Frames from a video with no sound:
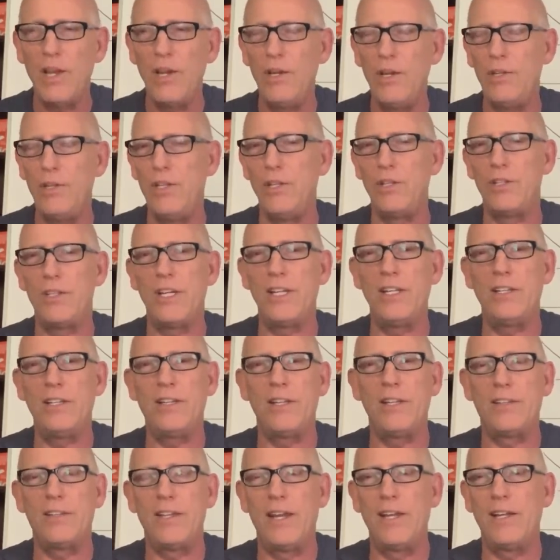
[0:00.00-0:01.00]
Do you think
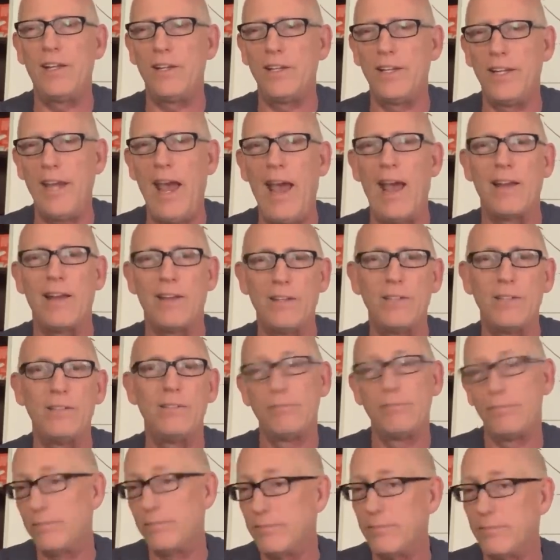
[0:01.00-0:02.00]
that they could get
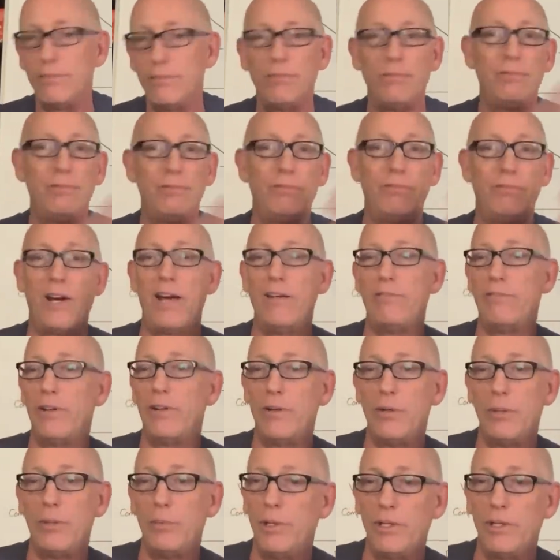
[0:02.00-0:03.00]

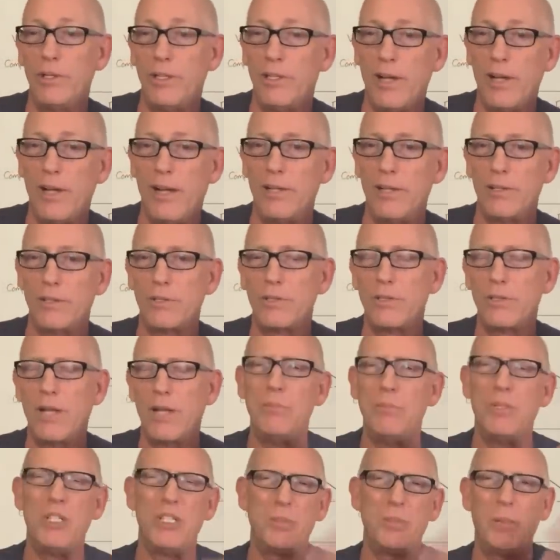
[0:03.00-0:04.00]
500 billion dollars?
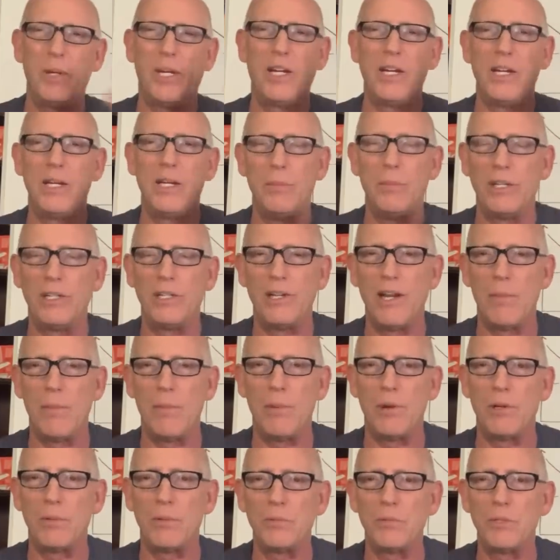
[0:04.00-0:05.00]
I'm just picking a big
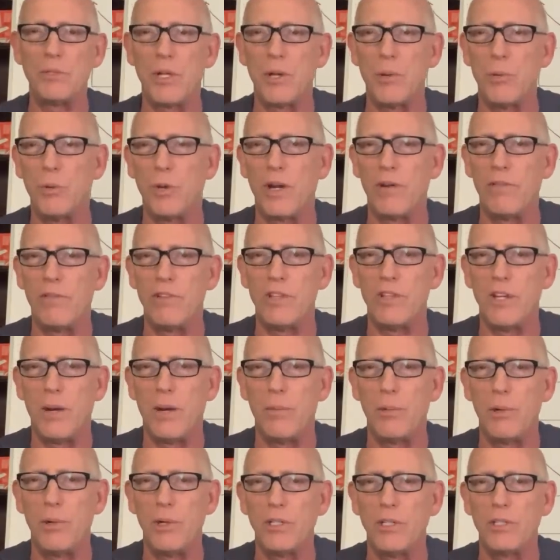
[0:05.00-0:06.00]
number, so whatever the
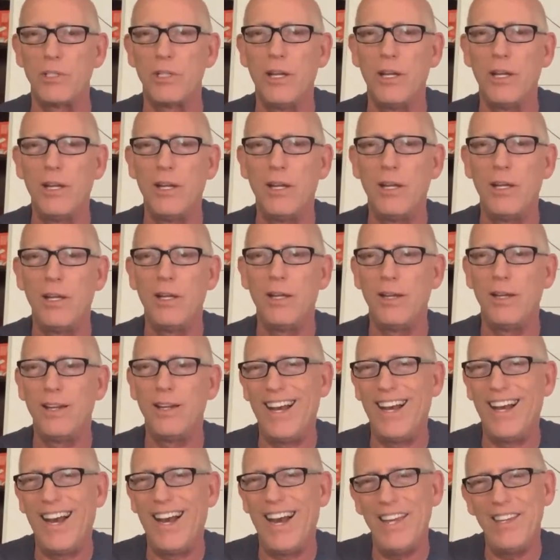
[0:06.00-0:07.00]
number is.
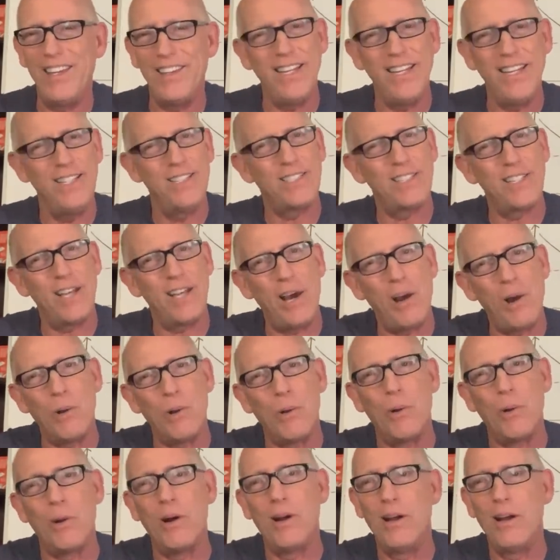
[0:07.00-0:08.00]
I think
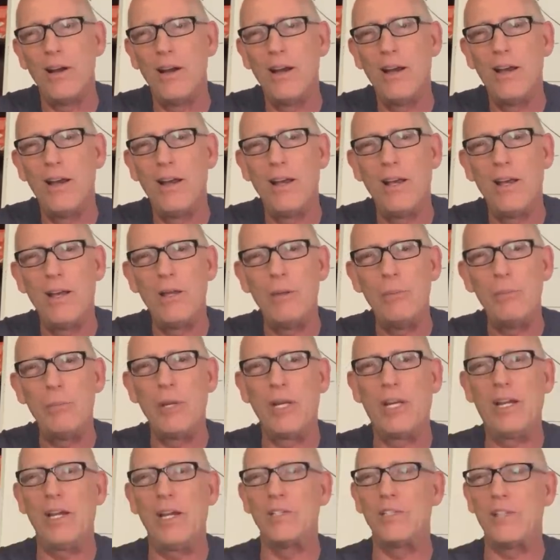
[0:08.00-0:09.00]
so.
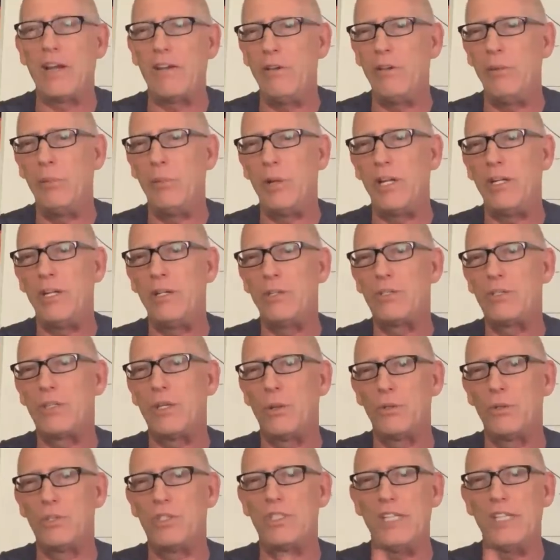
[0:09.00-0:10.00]
Because everybody is
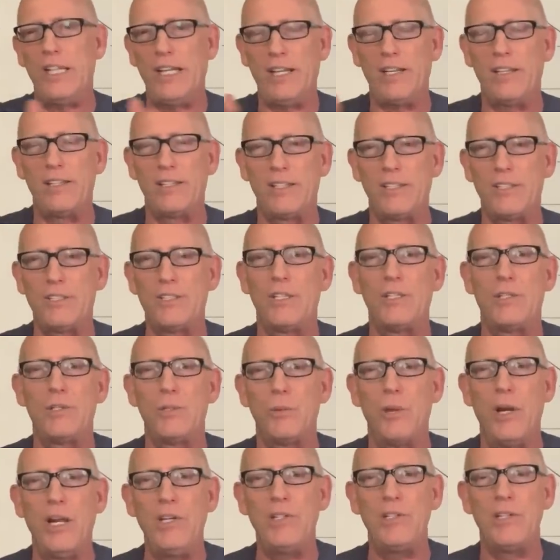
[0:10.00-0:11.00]
so sick of the
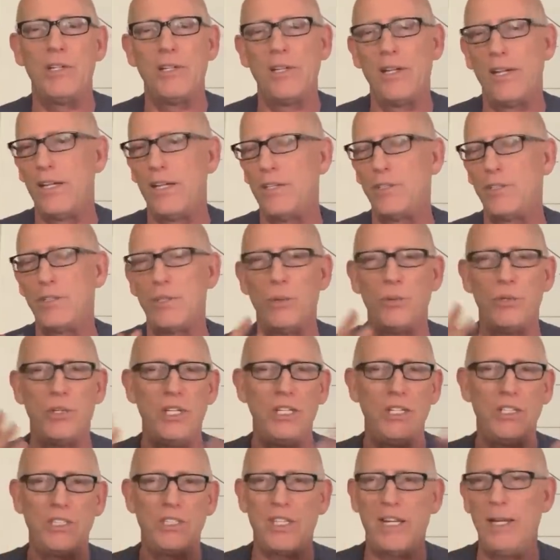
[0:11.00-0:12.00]
situation and is so
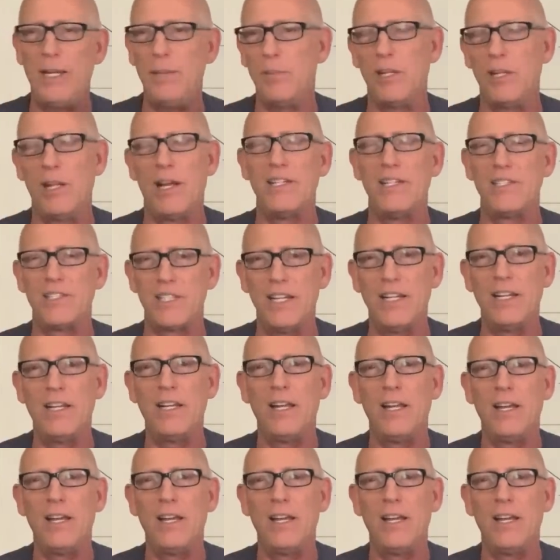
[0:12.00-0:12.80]
destabilizing